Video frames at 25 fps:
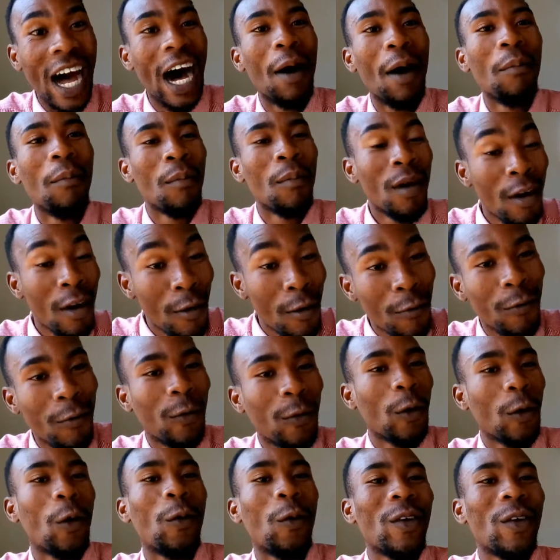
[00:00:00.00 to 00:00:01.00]
come
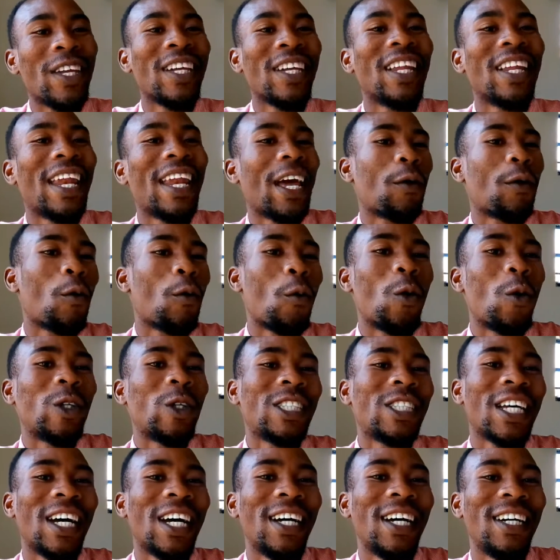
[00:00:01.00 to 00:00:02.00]
flowing like
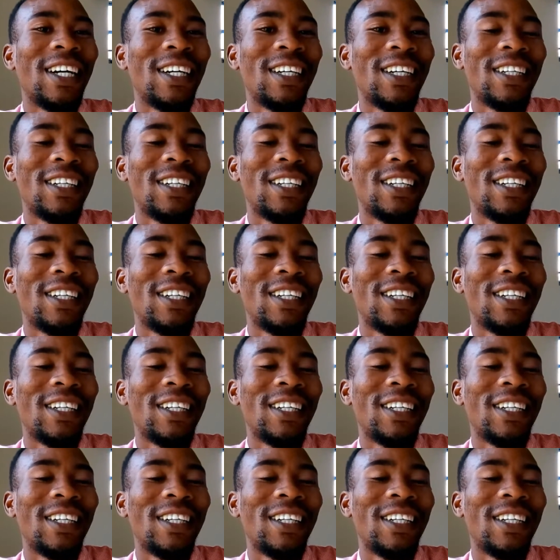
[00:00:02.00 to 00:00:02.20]
water.